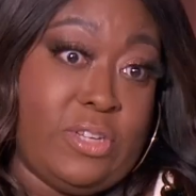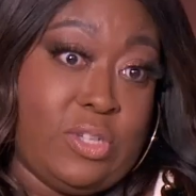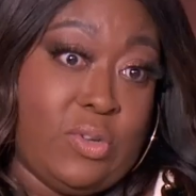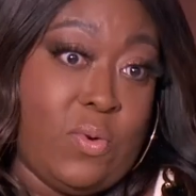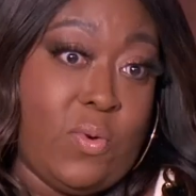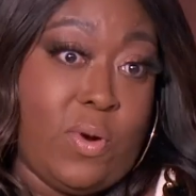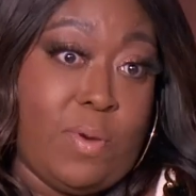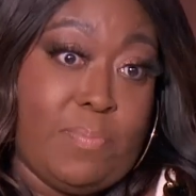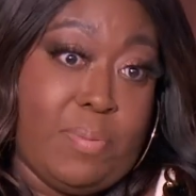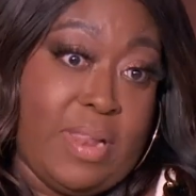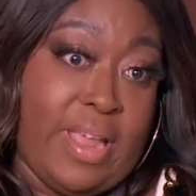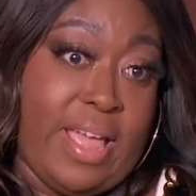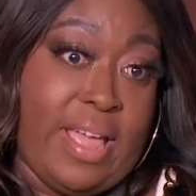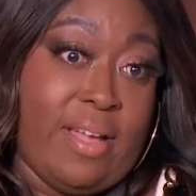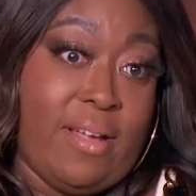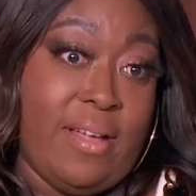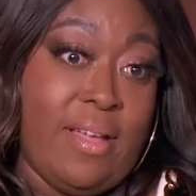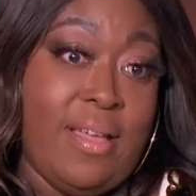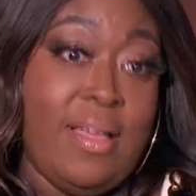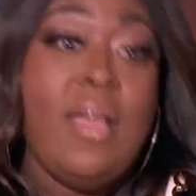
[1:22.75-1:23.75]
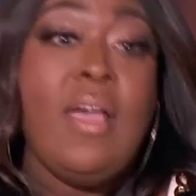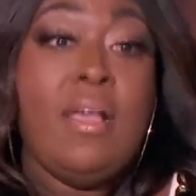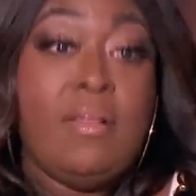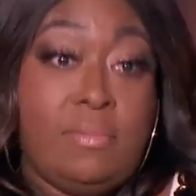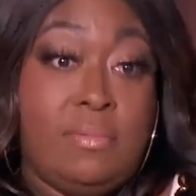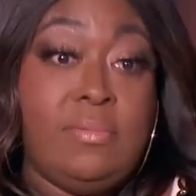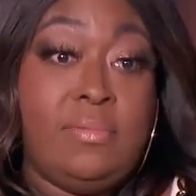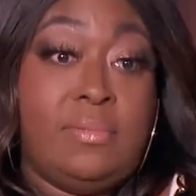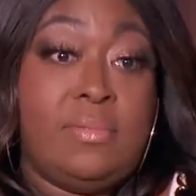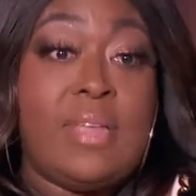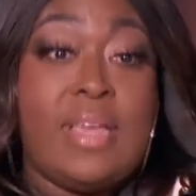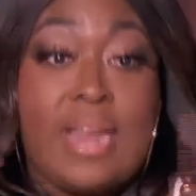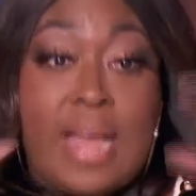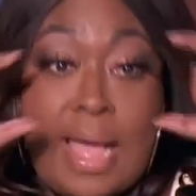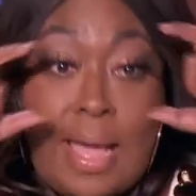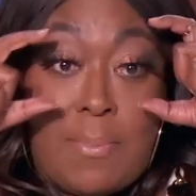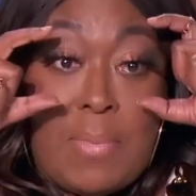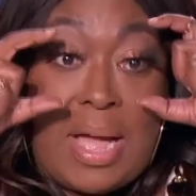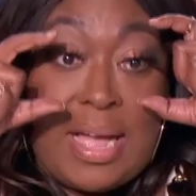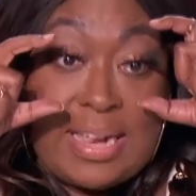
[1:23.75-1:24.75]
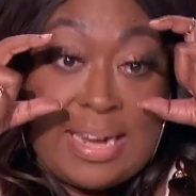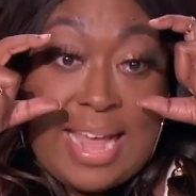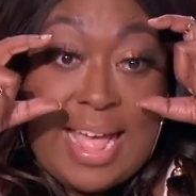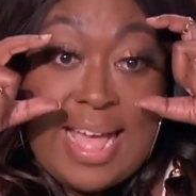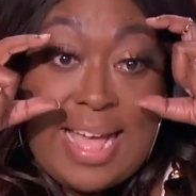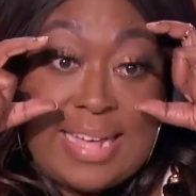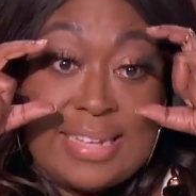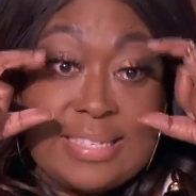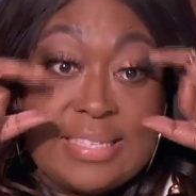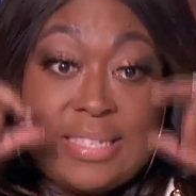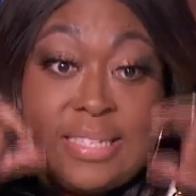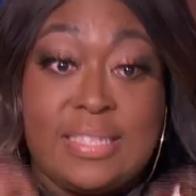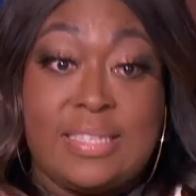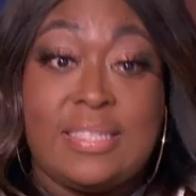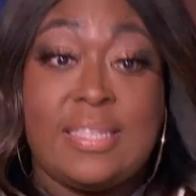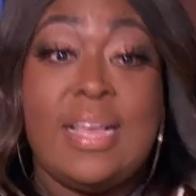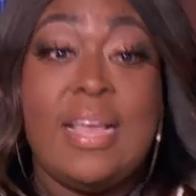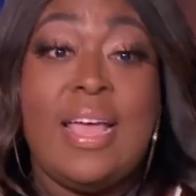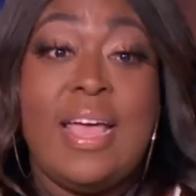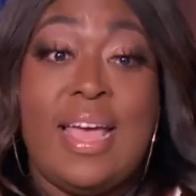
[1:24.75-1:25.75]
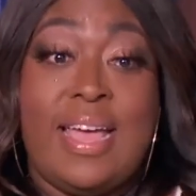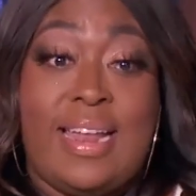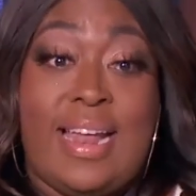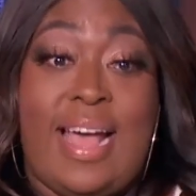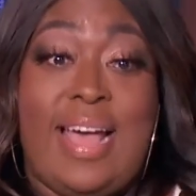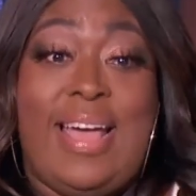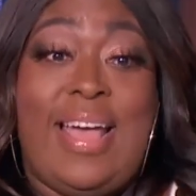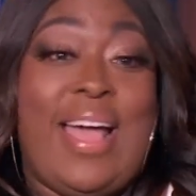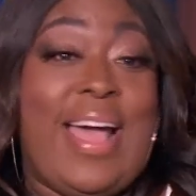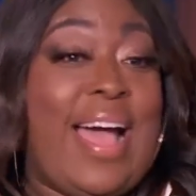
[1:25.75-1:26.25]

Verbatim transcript: for the French on yourself. Mm-hmm, and I had my glasses, and I.